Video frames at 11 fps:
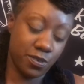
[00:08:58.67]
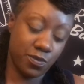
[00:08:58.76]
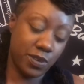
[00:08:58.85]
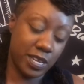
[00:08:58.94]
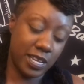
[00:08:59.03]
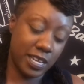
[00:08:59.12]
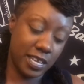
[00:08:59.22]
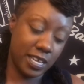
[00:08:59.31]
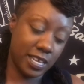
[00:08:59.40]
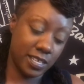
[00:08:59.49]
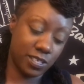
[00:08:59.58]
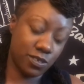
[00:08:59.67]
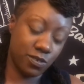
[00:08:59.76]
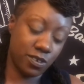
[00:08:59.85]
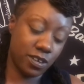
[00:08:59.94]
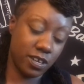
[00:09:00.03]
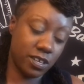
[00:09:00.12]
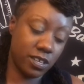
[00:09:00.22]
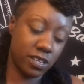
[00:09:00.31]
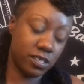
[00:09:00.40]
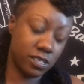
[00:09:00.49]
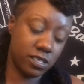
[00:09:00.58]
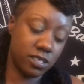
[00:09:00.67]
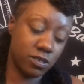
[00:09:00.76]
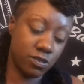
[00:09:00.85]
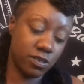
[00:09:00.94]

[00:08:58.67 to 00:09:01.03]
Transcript: we need? Taurus.